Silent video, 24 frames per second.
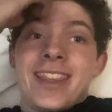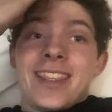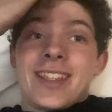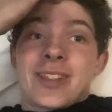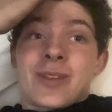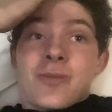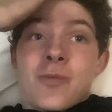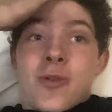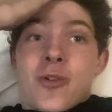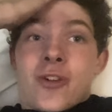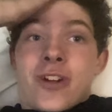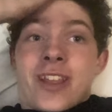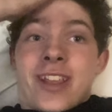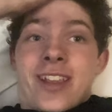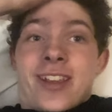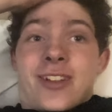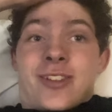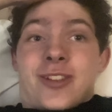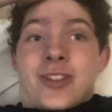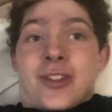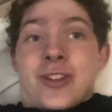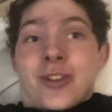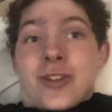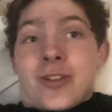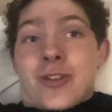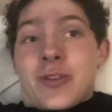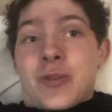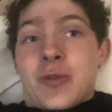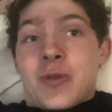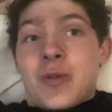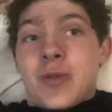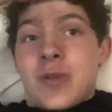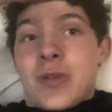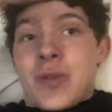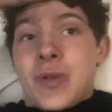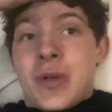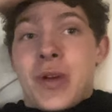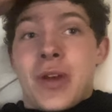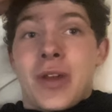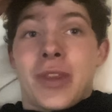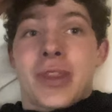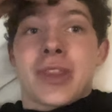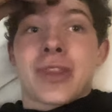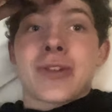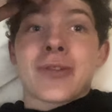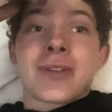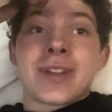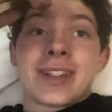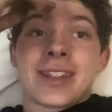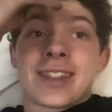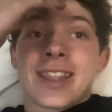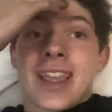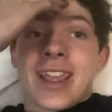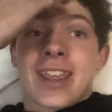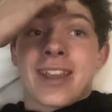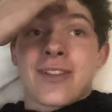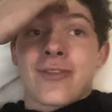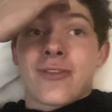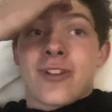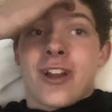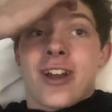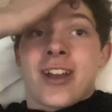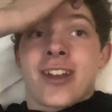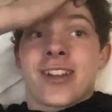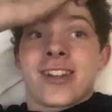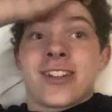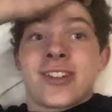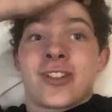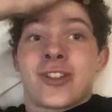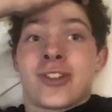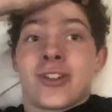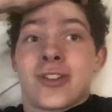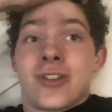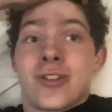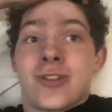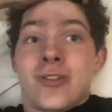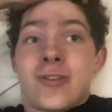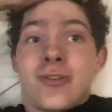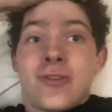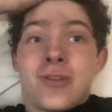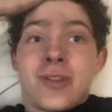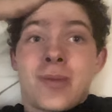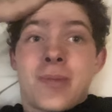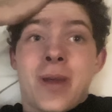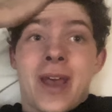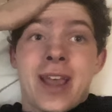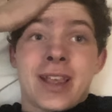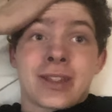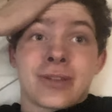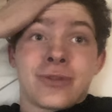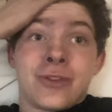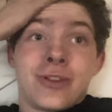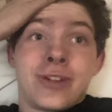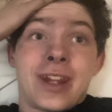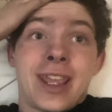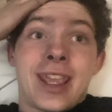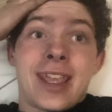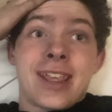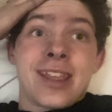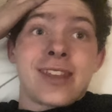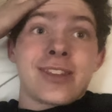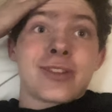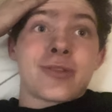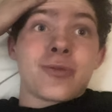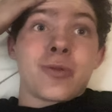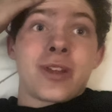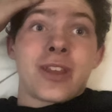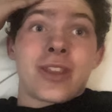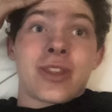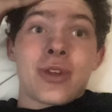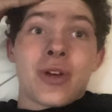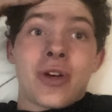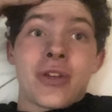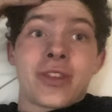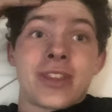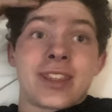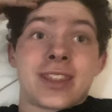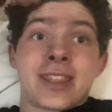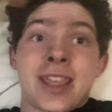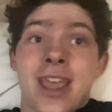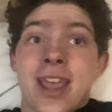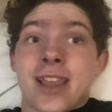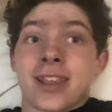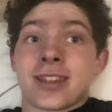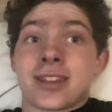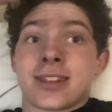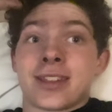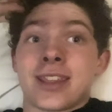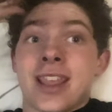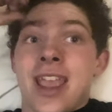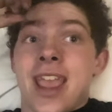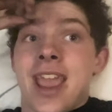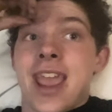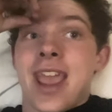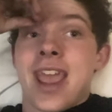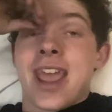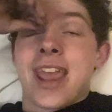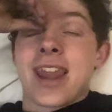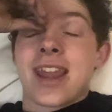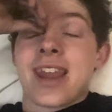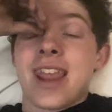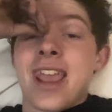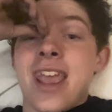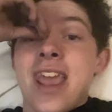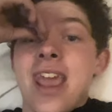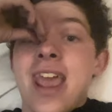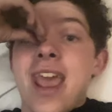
this morning to a three-second run to the past few days with all the tests and